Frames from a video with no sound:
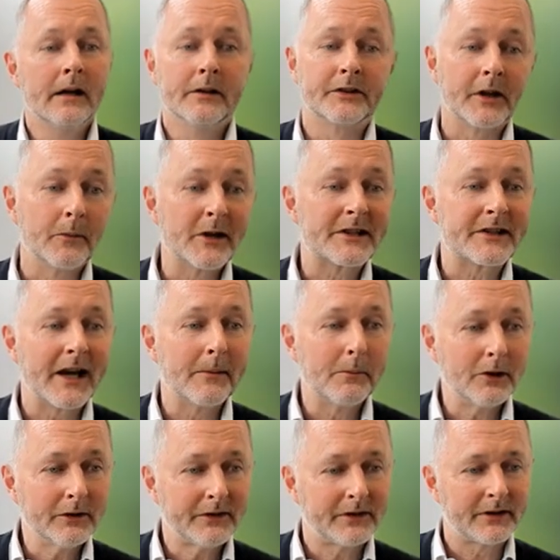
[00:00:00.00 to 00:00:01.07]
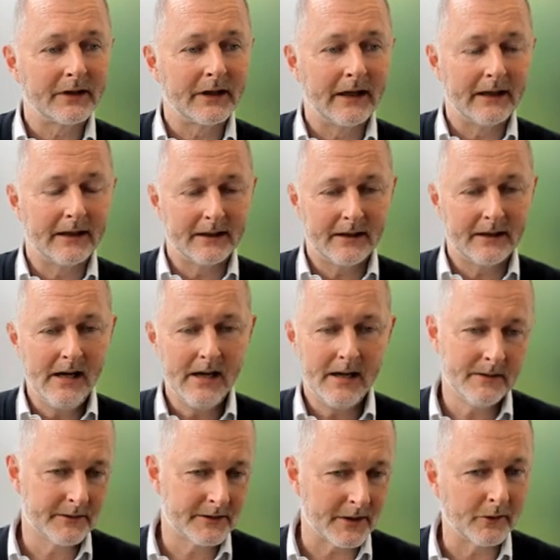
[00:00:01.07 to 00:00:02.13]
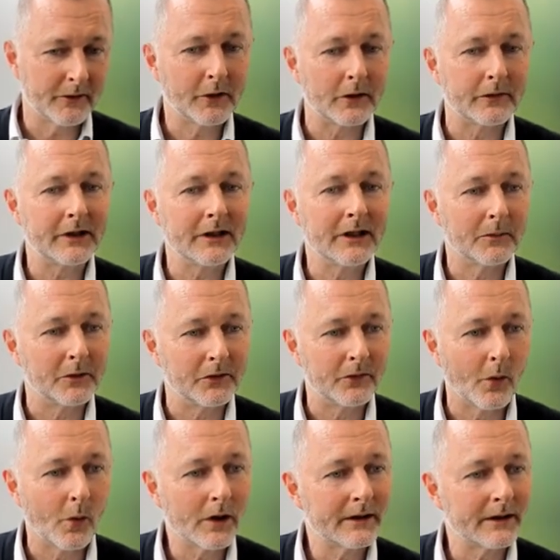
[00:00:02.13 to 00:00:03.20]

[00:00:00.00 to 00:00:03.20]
Some examples, some of you have seen them before.